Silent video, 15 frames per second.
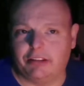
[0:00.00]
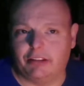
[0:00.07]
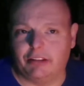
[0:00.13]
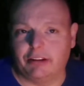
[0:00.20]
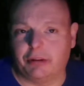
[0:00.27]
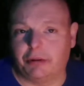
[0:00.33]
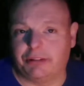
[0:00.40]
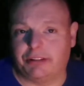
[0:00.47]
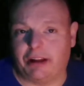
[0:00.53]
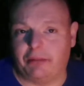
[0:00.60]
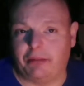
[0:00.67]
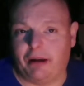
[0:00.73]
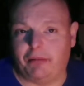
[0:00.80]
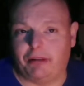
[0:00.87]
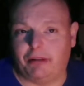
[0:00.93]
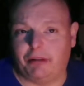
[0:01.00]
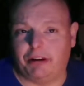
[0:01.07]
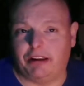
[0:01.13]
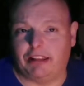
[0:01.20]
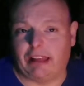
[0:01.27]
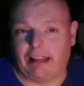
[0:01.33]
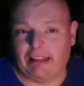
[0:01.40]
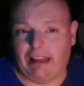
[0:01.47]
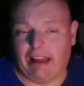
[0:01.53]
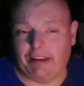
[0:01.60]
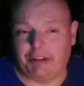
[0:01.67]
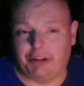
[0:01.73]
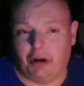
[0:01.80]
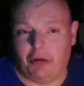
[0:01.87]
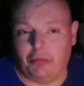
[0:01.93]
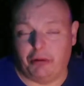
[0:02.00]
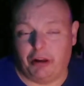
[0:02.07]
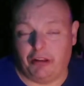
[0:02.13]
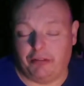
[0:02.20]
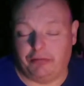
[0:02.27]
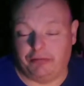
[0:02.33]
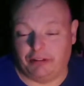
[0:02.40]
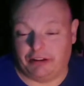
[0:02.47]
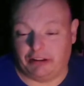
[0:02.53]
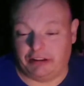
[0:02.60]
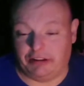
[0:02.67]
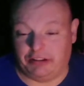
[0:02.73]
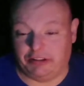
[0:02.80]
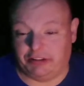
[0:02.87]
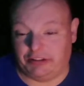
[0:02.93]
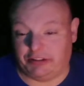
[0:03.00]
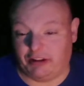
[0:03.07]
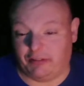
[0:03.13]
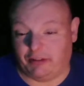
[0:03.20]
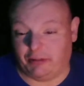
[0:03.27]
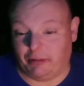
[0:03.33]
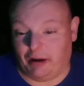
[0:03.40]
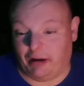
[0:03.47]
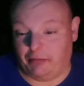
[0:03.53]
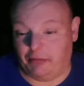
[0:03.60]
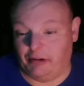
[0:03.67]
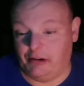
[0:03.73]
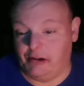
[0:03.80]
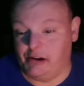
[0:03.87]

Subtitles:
liquid's not bad, but then when you get that last gulp with all the freaking stuff at the bottom,